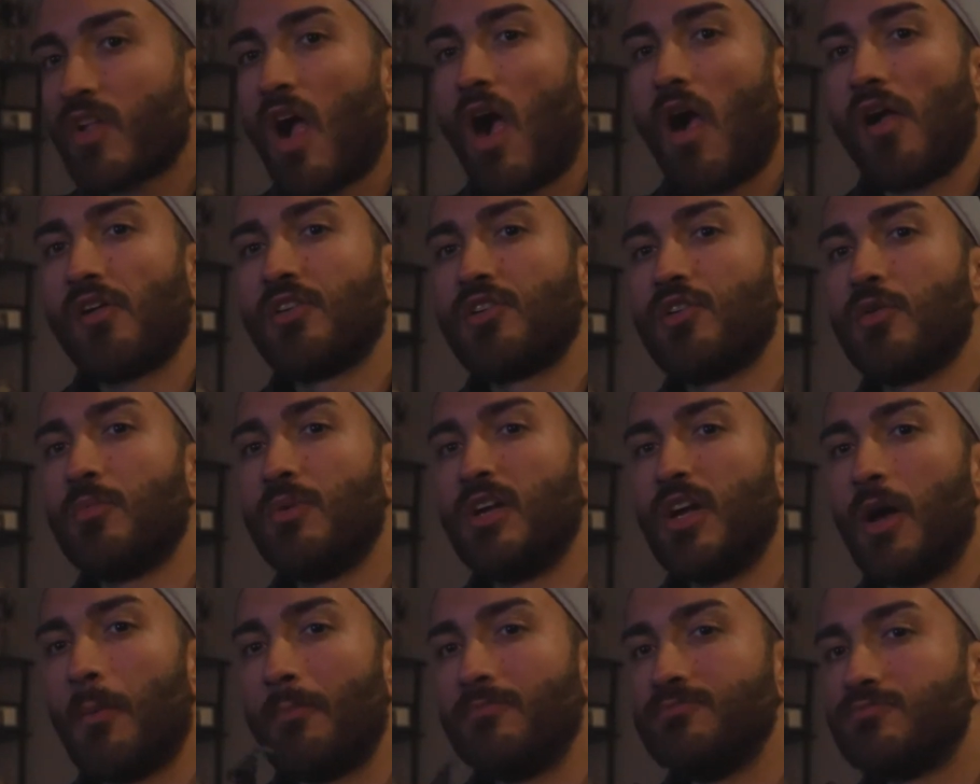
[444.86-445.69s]
I think it'll
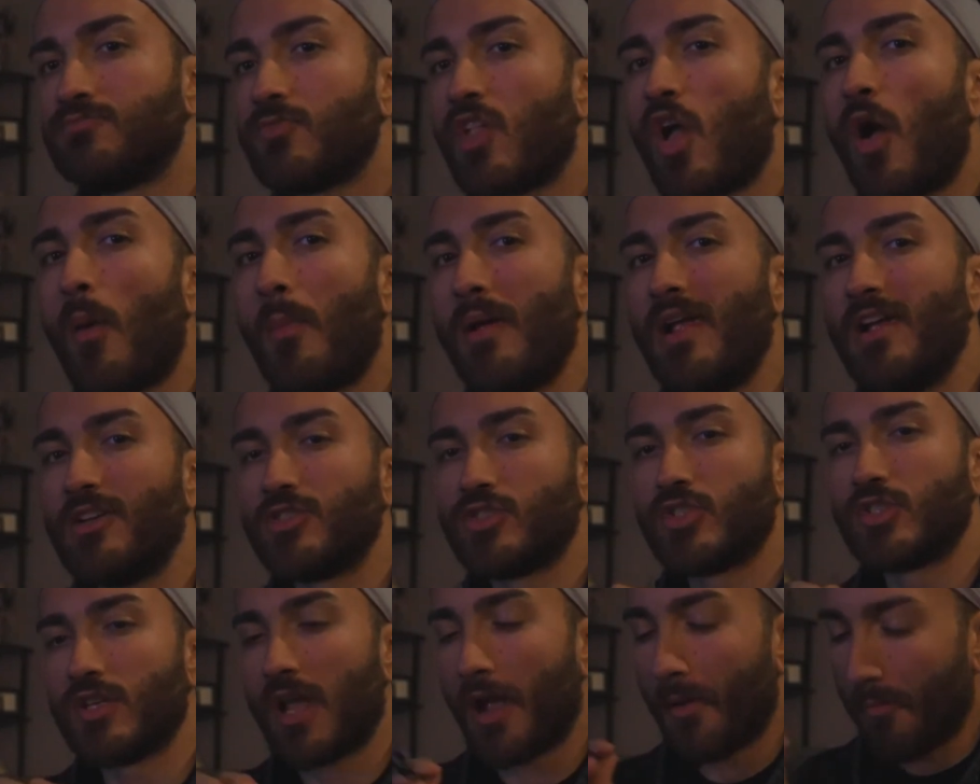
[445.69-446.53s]
be good. It'll be
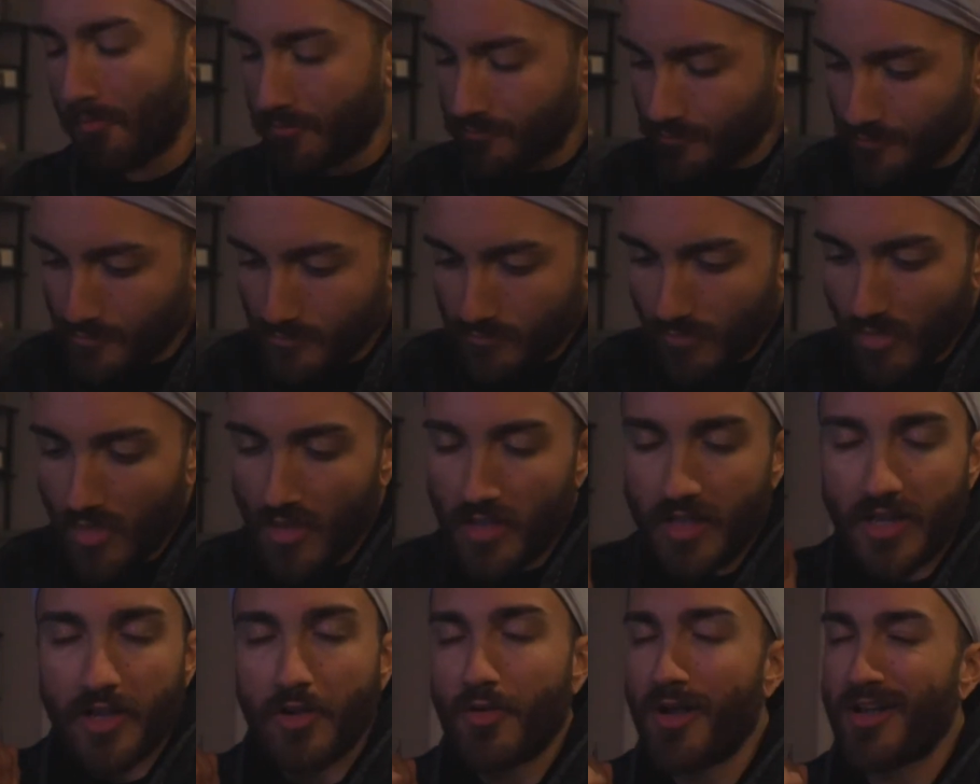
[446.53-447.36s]
interesting.
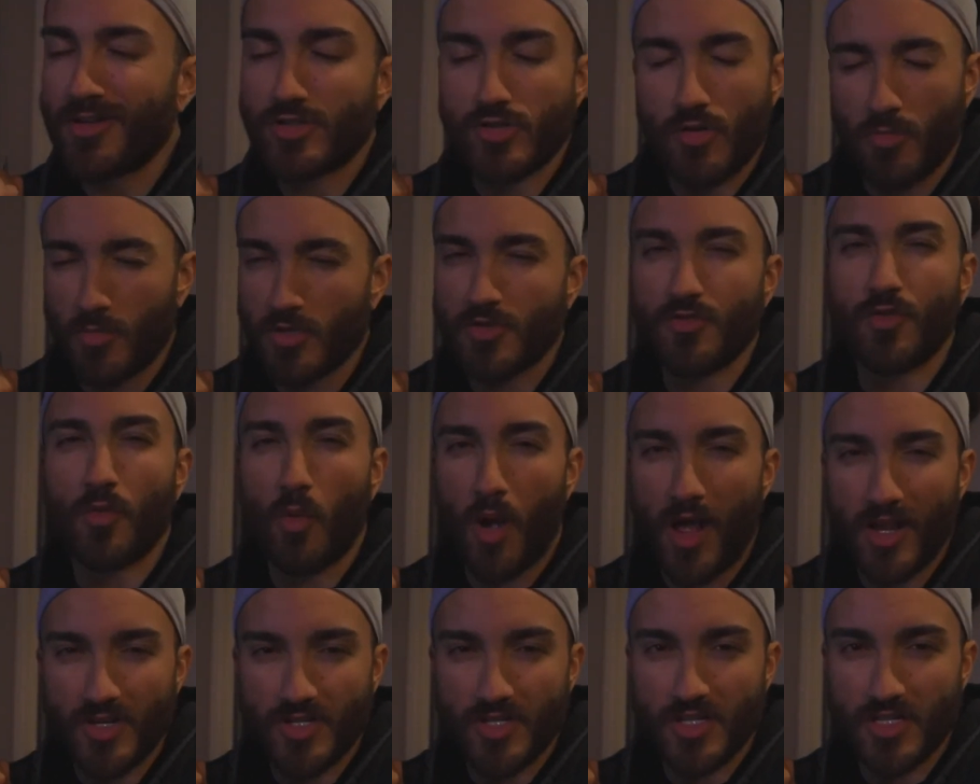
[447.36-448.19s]
Thank you guys so much for
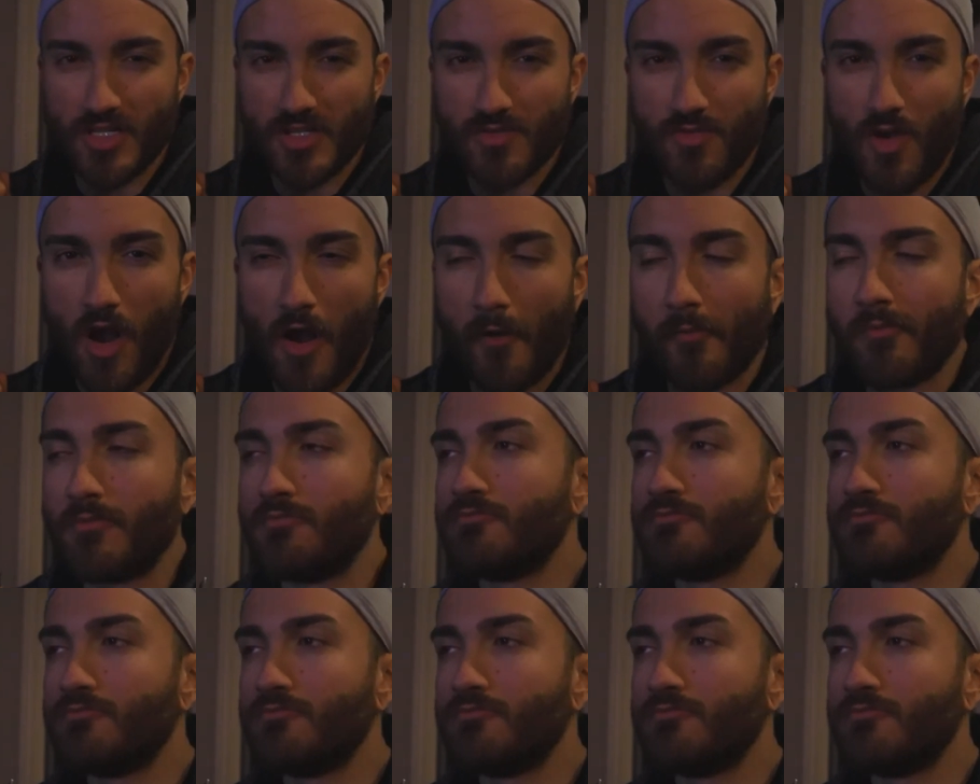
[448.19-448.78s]
watching this far.